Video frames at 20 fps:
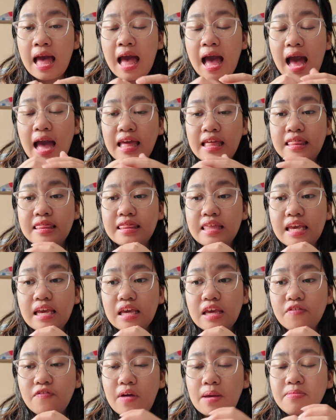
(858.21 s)
I think,
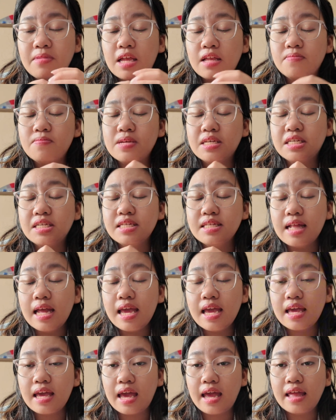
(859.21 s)
if I'm not
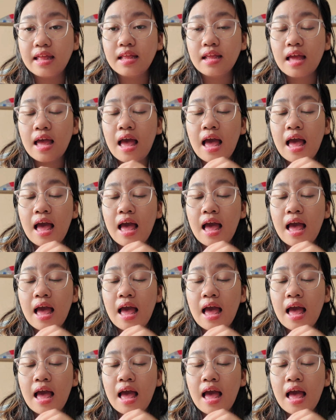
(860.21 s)
mistaken,